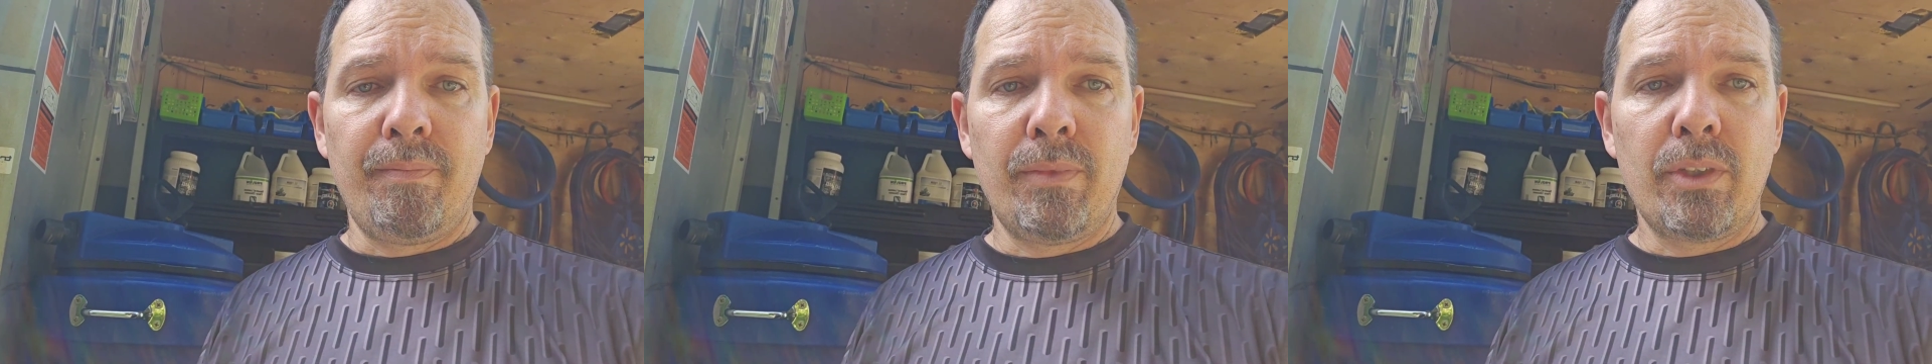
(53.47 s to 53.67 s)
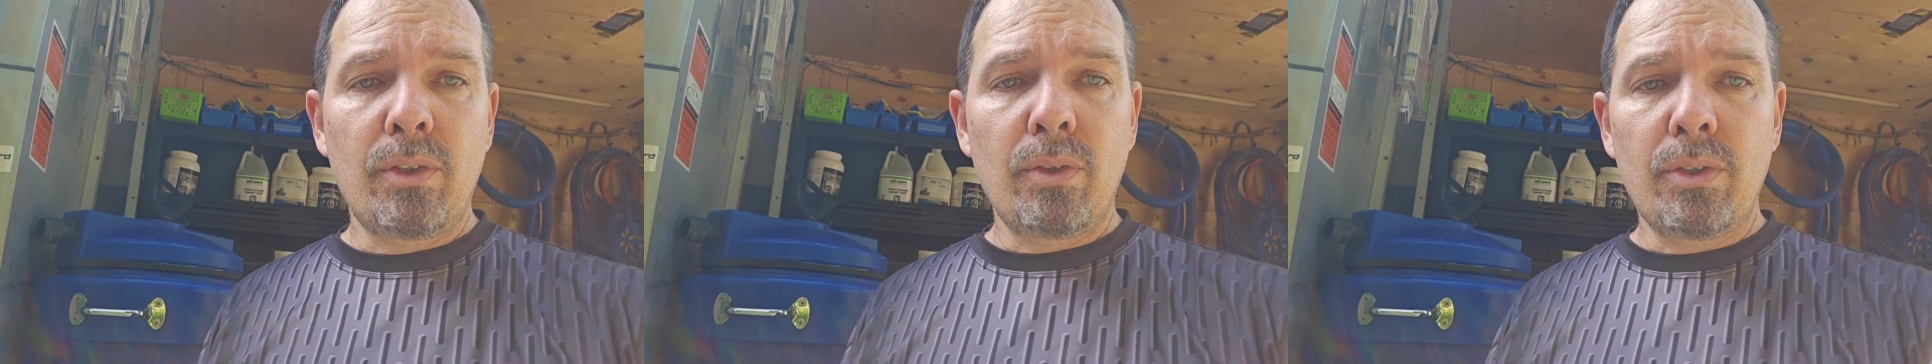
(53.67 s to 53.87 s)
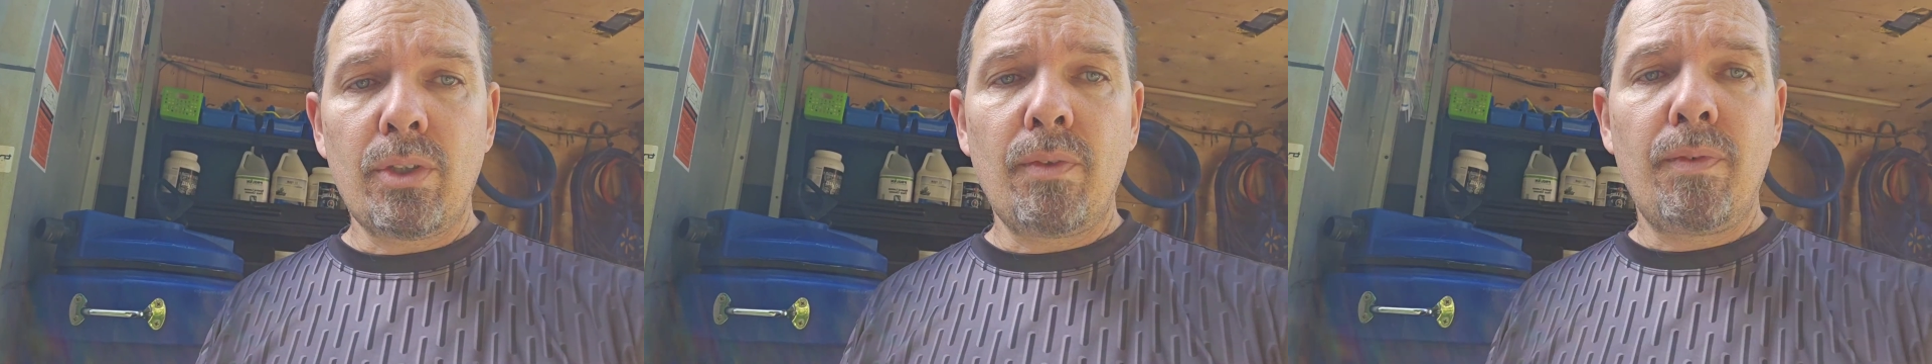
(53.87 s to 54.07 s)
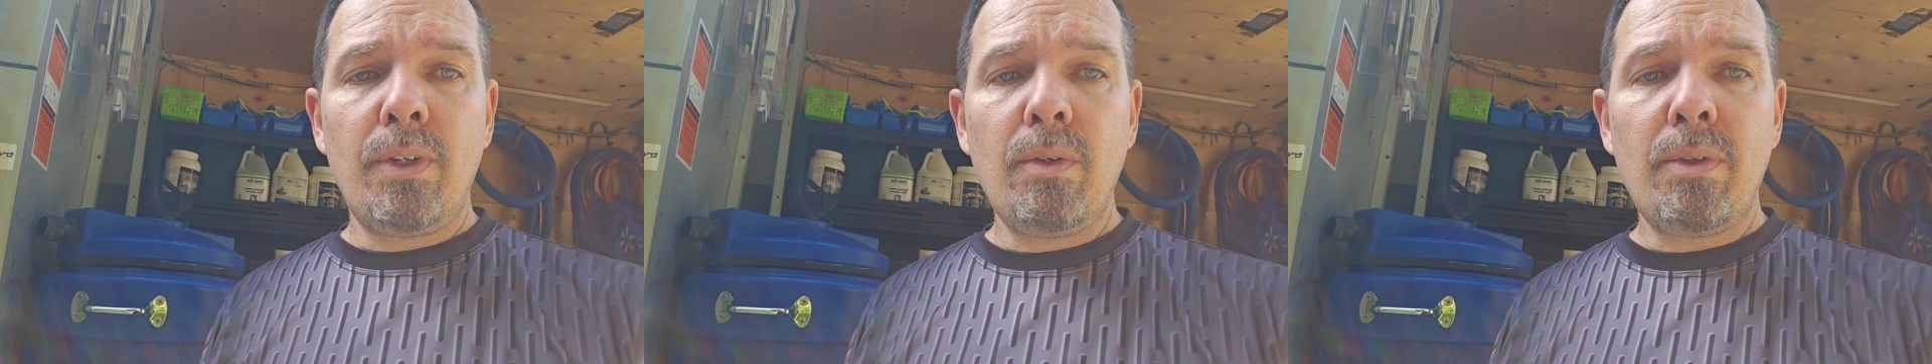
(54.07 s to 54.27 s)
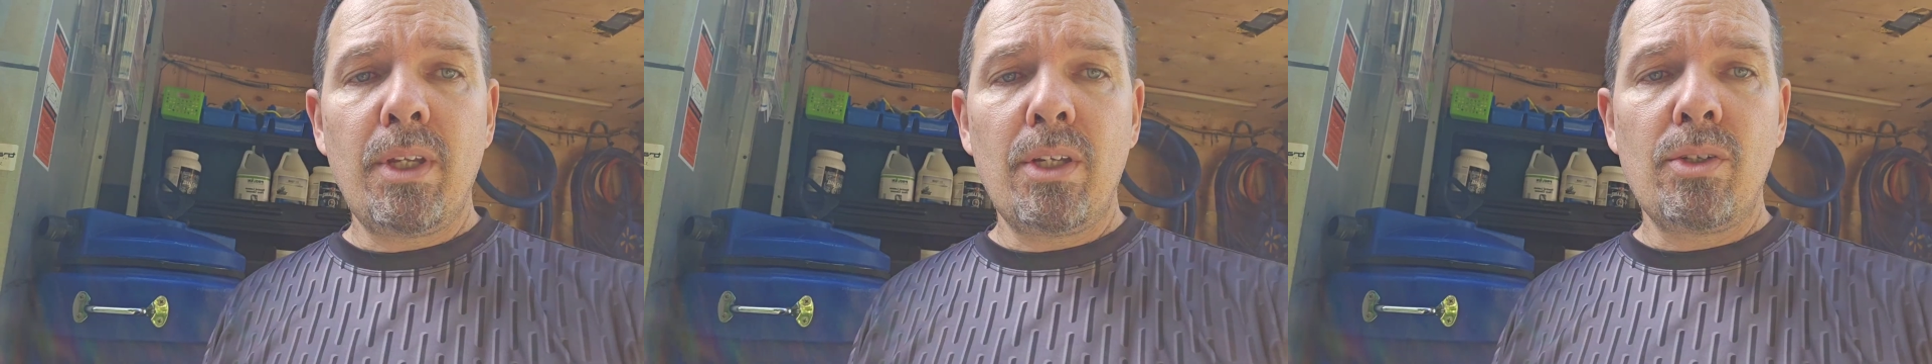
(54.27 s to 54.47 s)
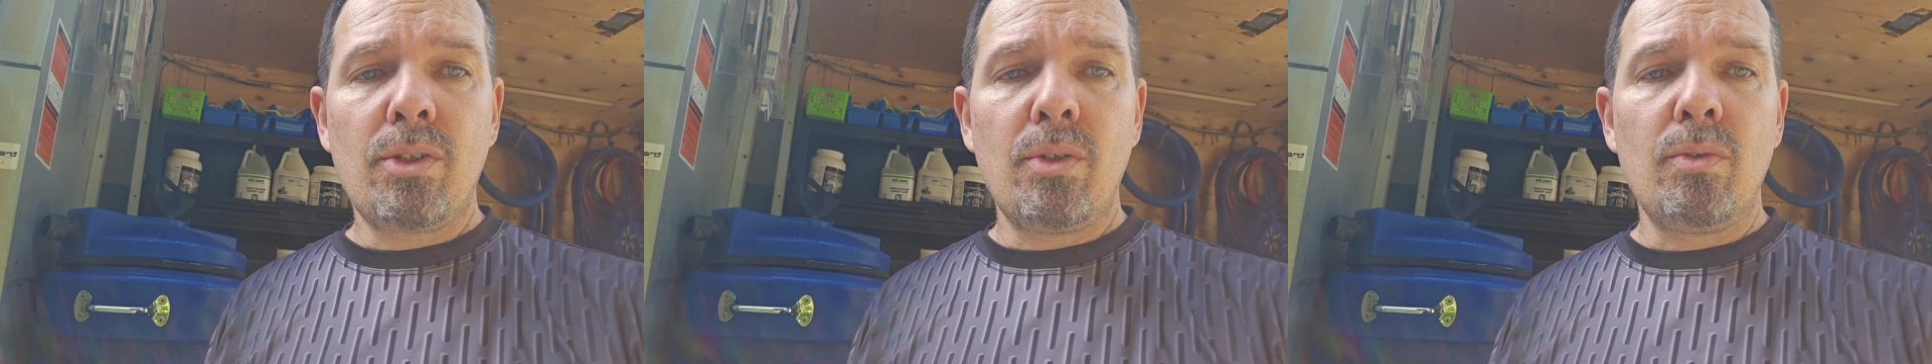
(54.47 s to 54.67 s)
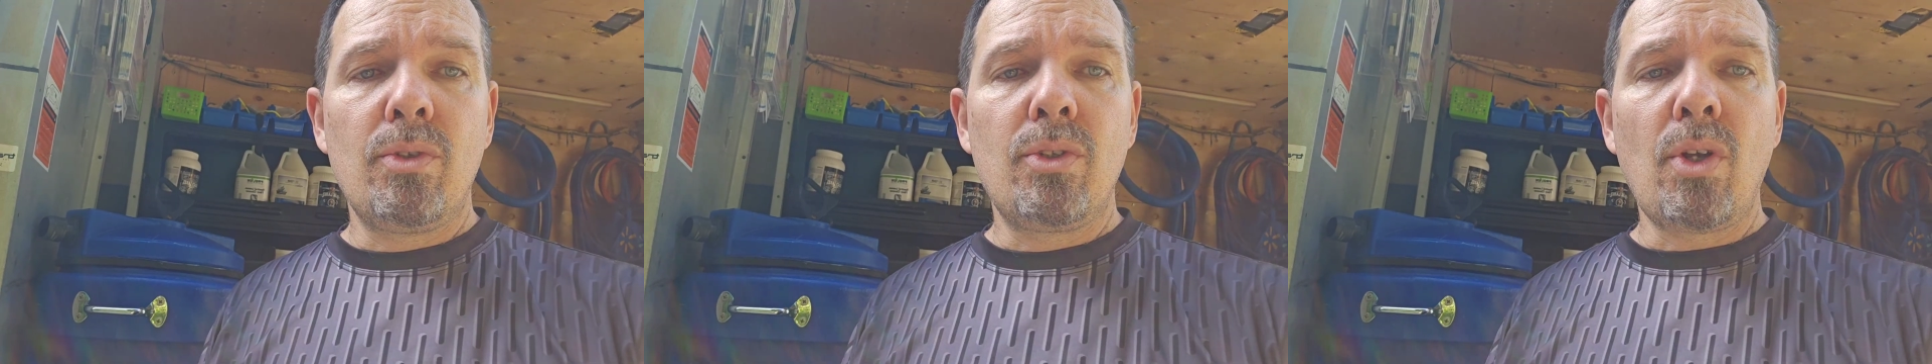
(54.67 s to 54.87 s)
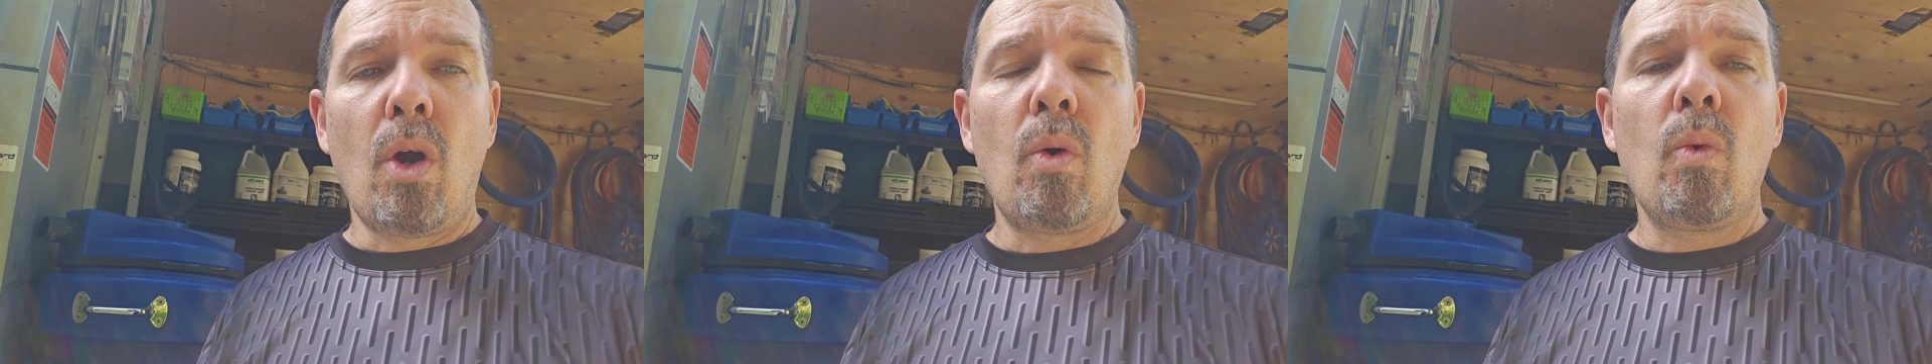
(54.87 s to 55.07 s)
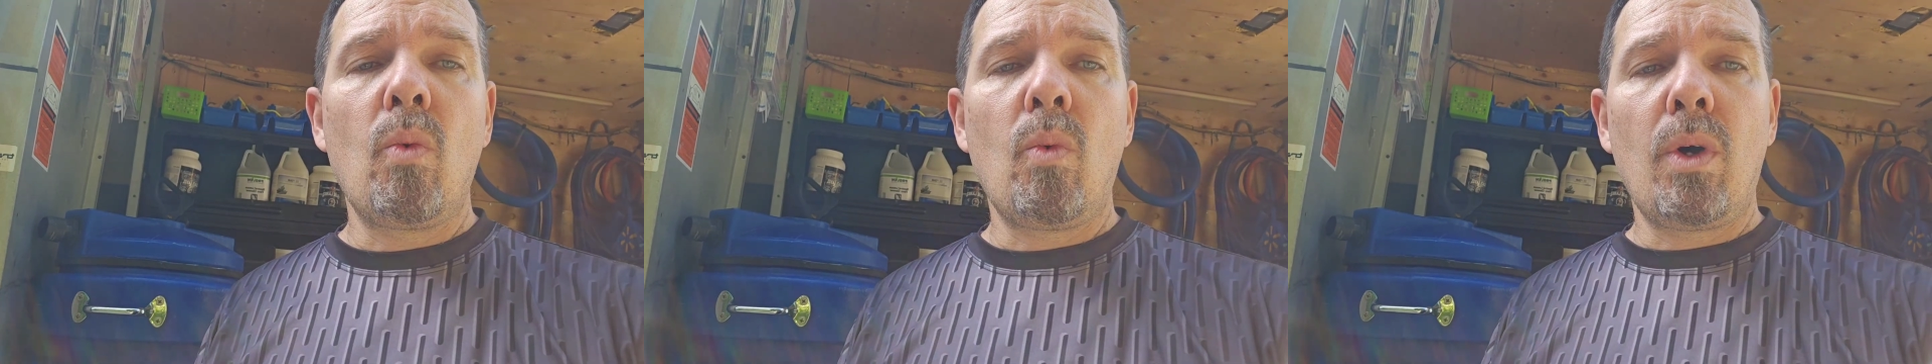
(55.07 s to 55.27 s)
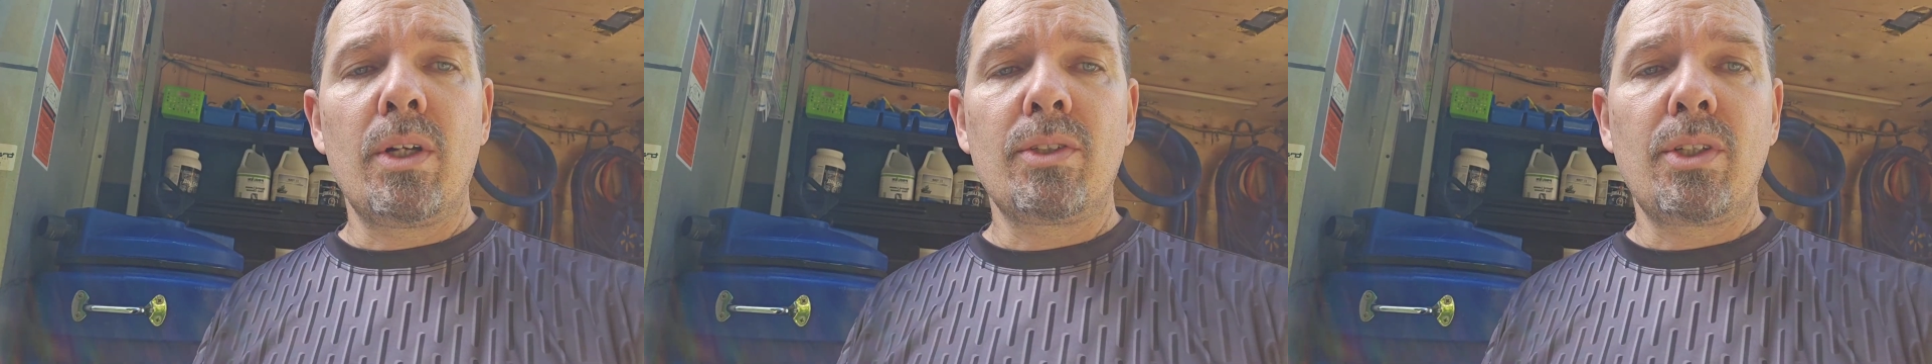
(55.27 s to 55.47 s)
So there's a few things you don't
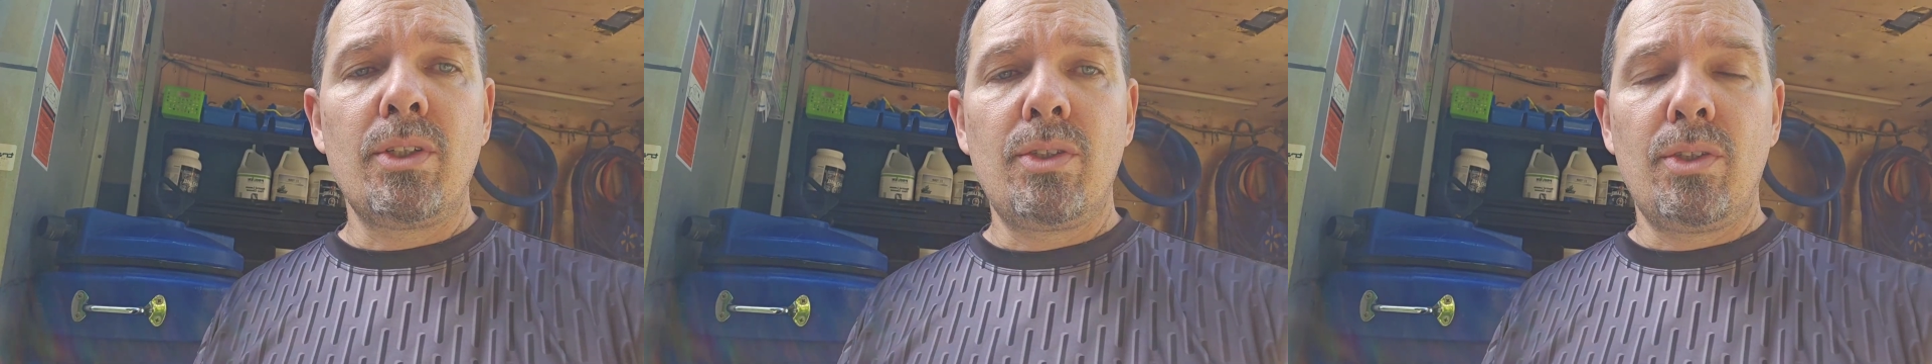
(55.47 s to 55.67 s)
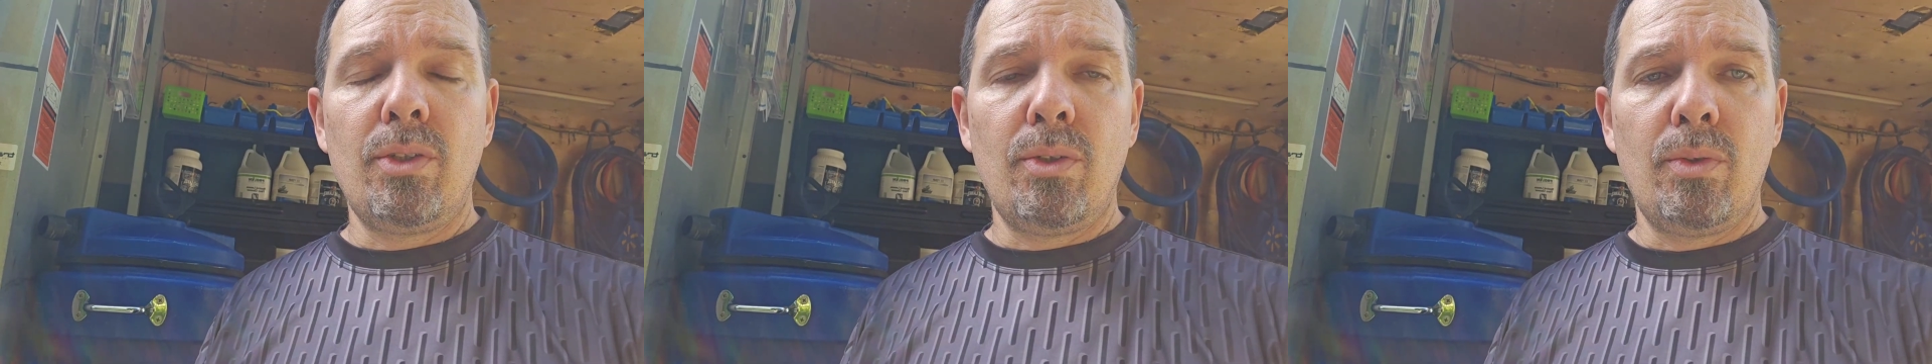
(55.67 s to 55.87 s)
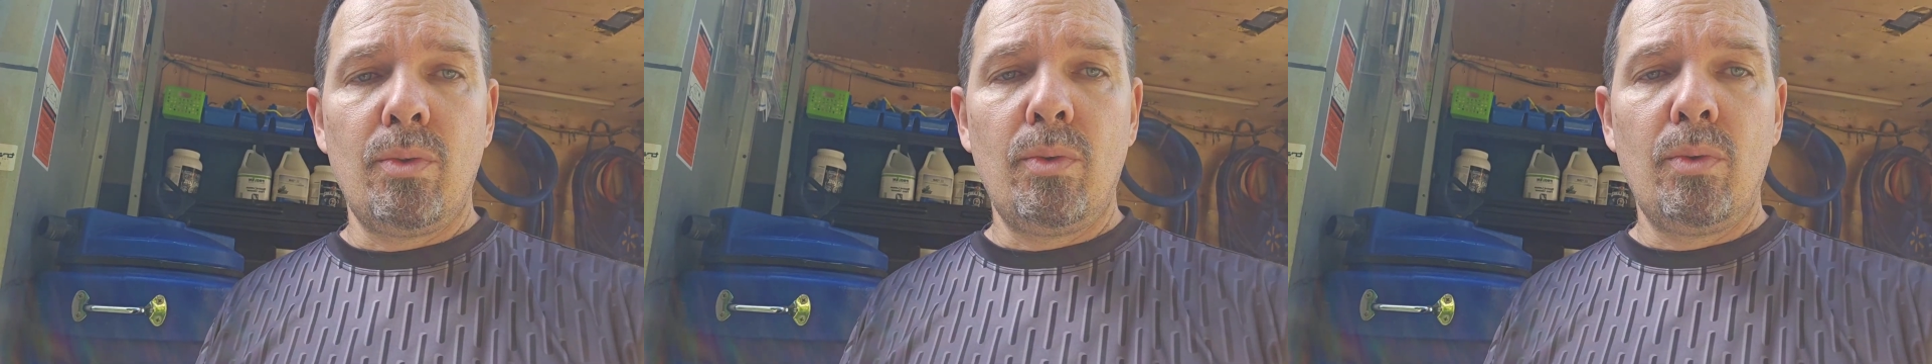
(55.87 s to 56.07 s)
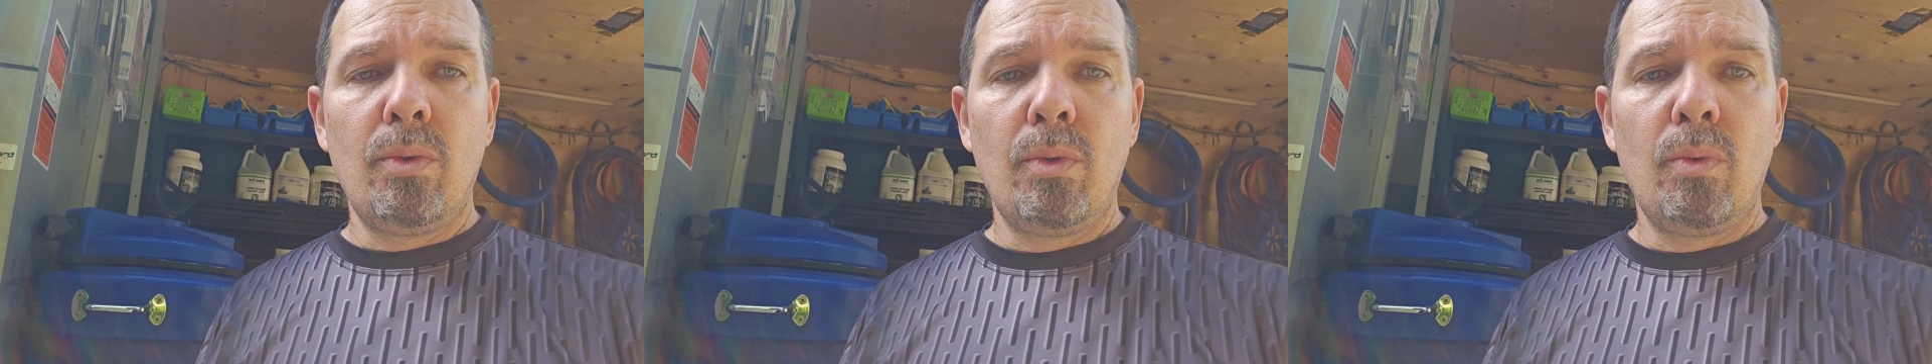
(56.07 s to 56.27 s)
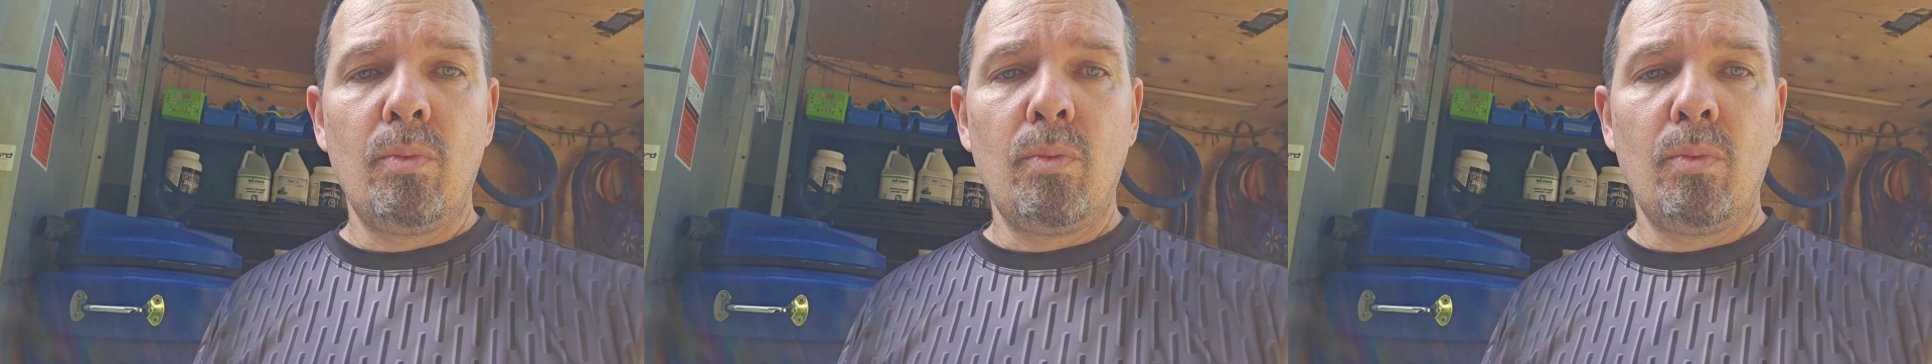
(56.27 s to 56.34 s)
want to do